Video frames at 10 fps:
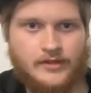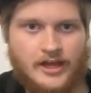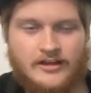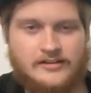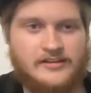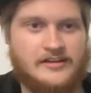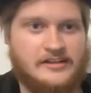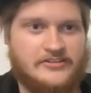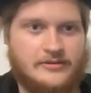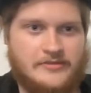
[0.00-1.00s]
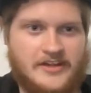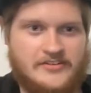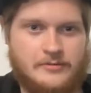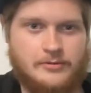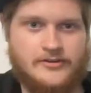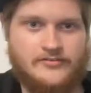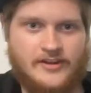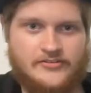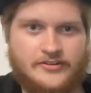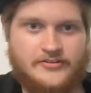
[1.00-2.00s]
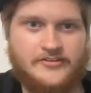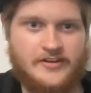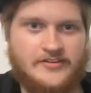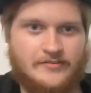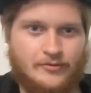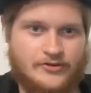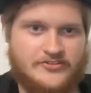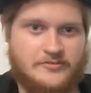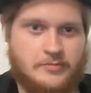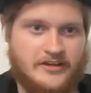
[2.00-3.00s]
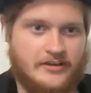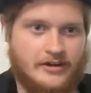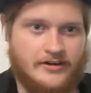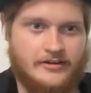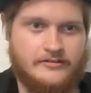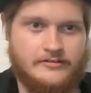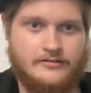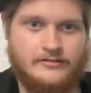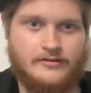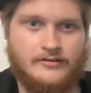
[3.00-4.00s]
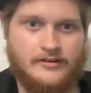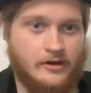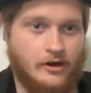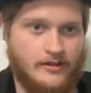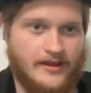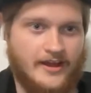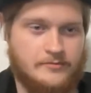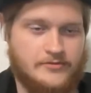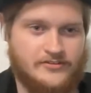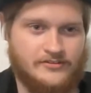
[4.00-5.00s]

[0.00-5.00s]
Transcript: At least I'm guessing it prints faster because it does have the word speedy on it in all caps.